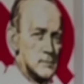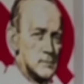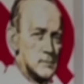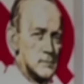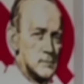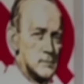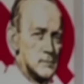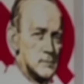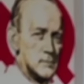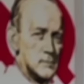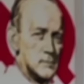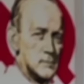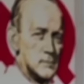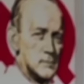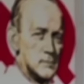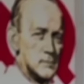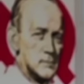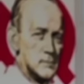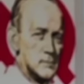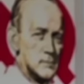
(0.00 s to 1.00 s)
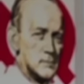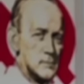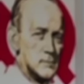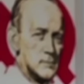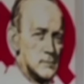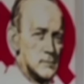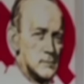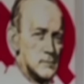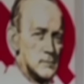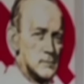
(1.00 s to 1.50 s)

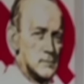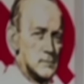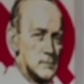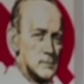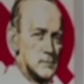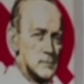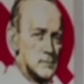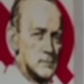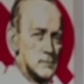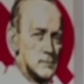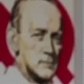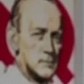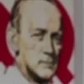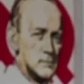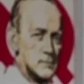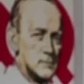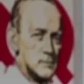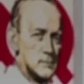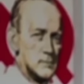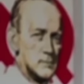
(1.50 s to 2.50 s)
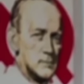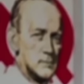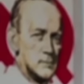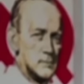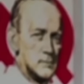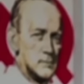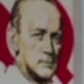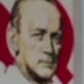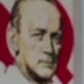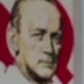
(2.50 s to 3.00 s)

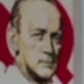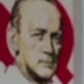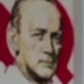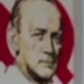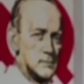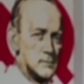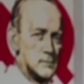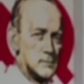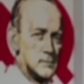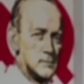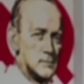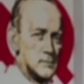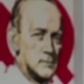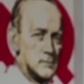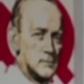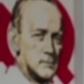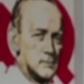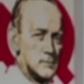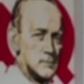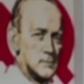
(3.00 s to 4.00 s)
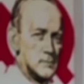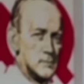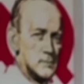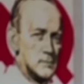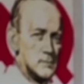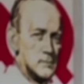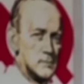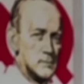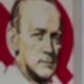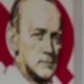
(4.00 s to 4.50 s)

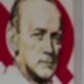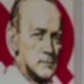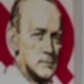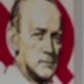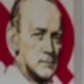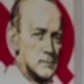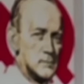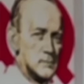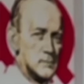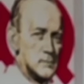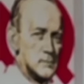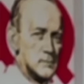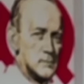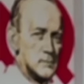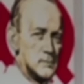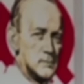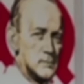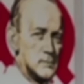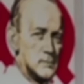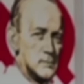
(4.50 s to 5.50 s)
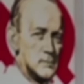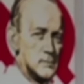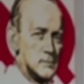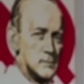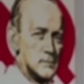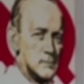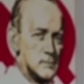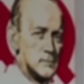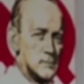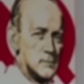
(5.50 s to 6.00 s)

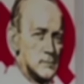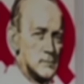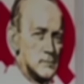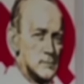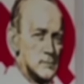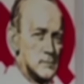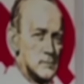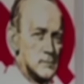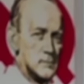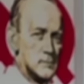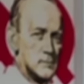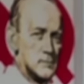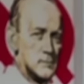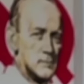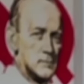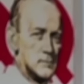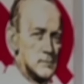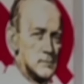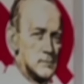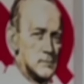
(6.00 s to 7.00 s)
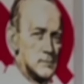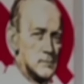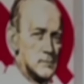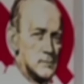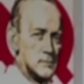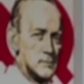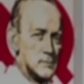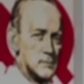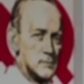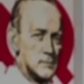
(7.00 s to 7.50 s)

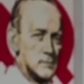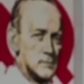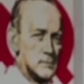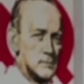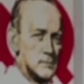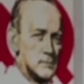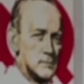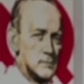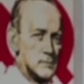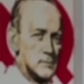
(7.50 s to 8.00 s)
[no speech]